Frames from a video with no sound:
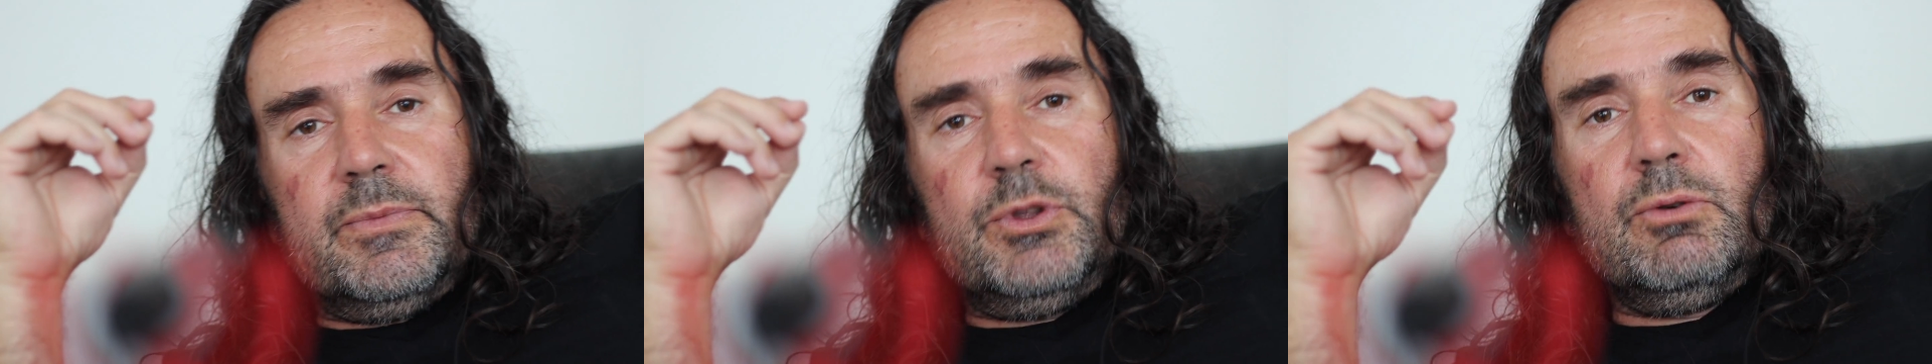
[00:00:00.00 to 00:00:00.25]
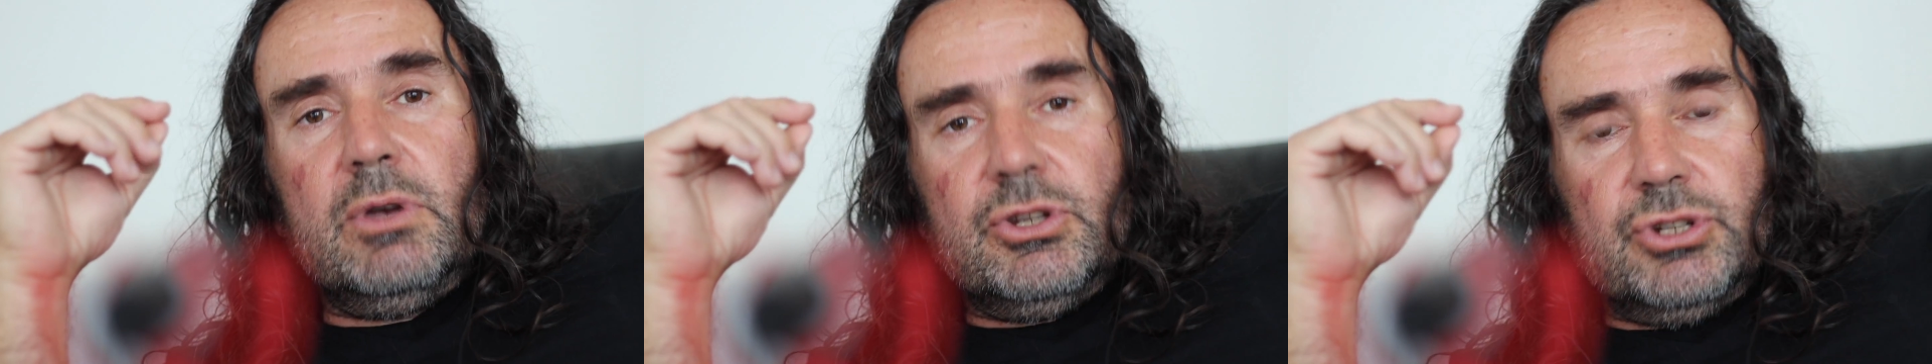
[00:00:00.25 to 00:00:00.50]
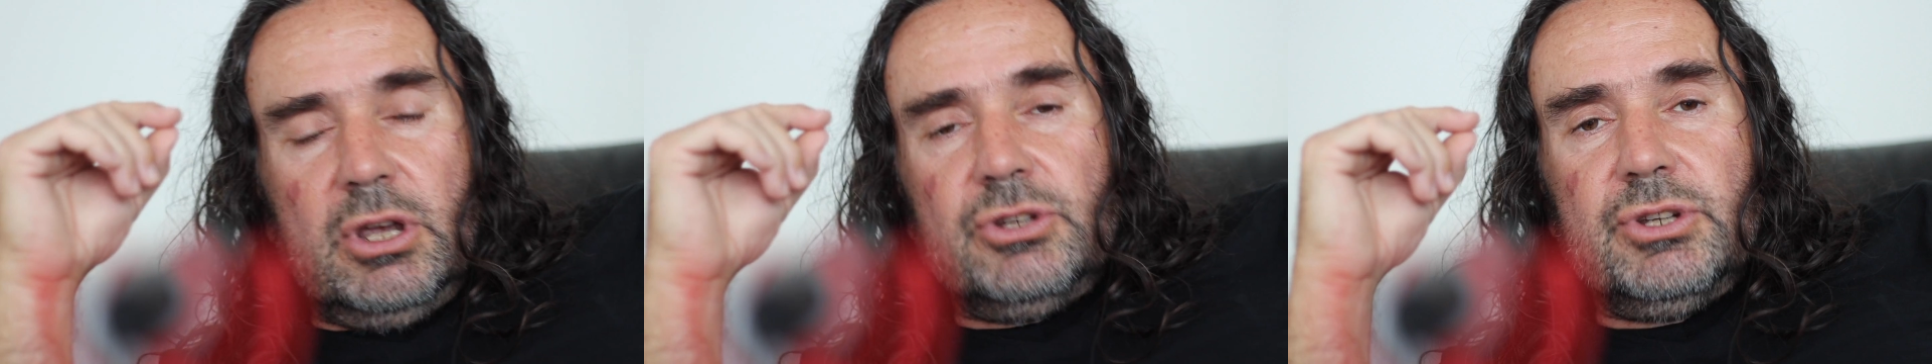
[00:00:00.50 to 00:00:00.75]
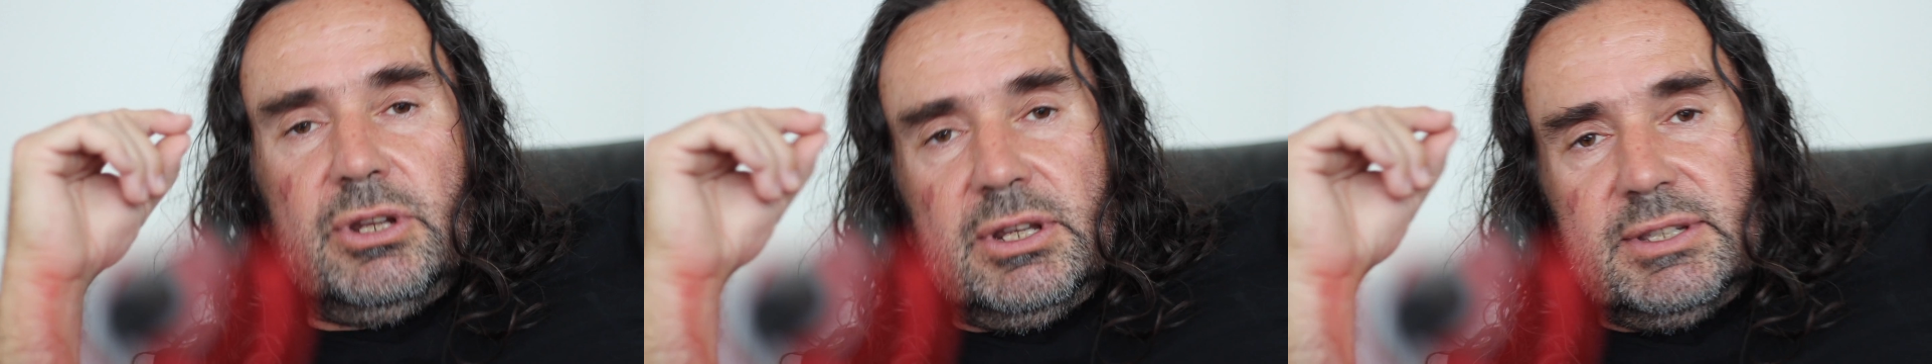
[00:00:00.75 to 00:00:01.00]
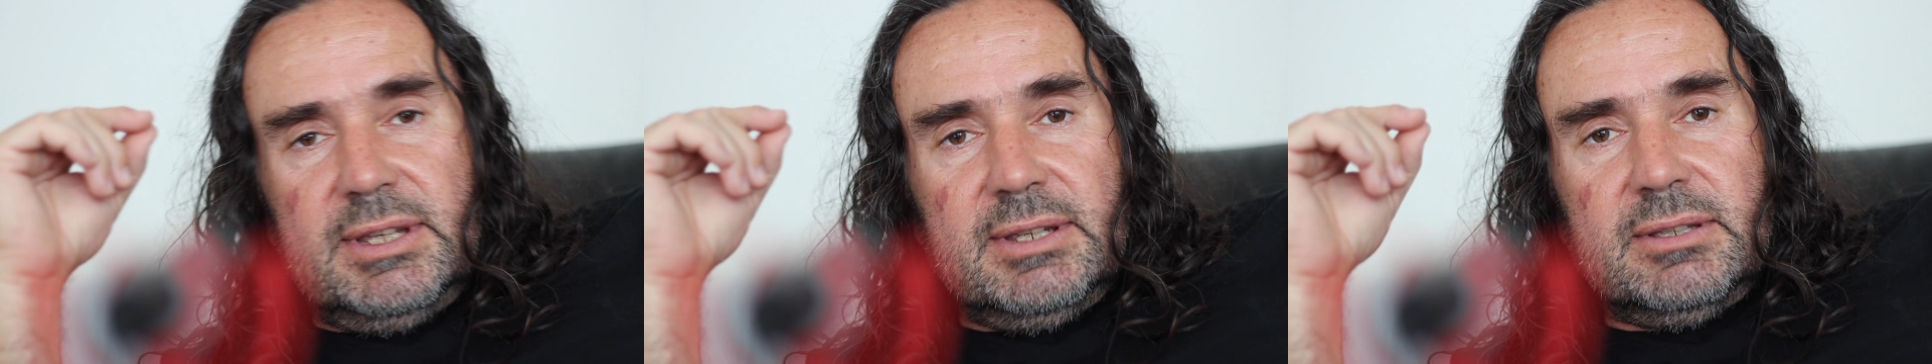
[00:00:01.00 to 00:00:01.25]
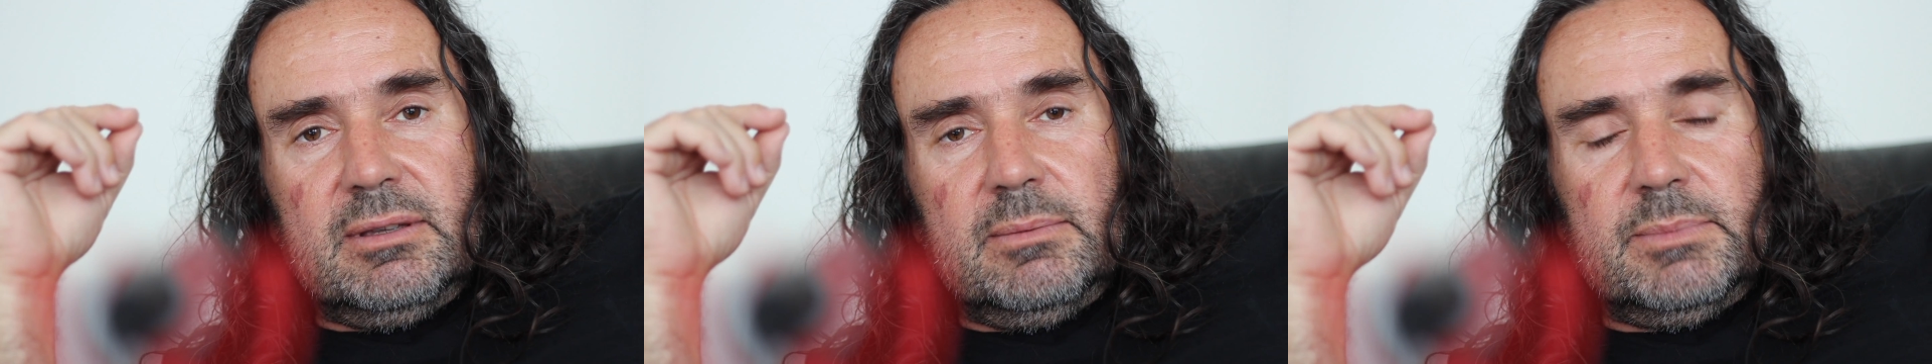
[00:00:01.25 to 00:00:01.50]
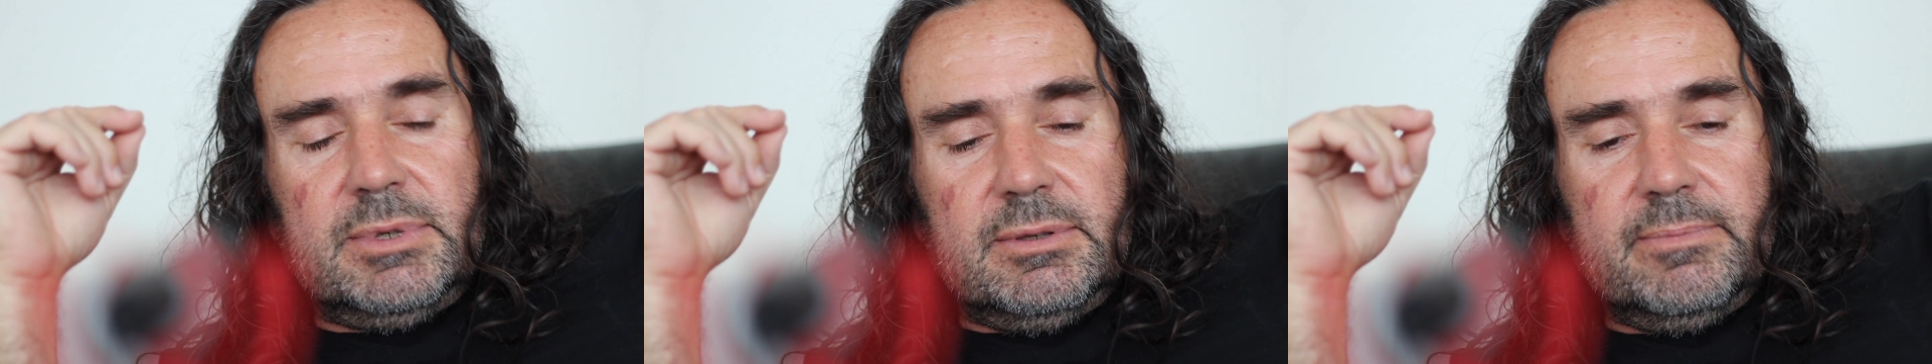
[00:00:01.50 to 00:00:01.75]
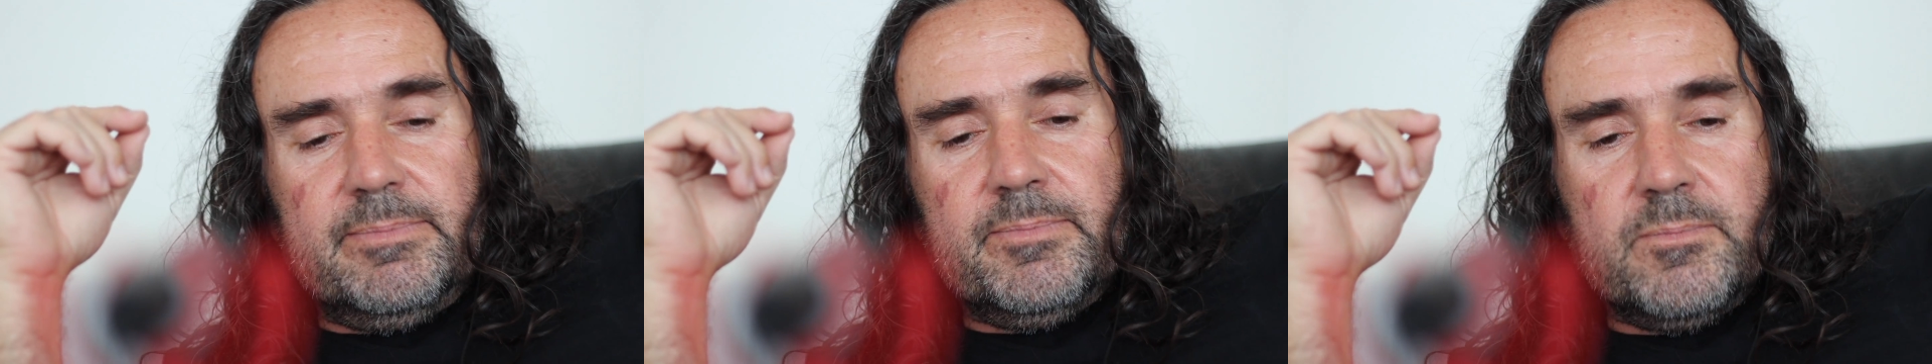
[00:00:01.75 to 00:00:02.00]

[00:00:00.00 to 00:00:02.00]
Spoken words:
New Age Hygienic Systems.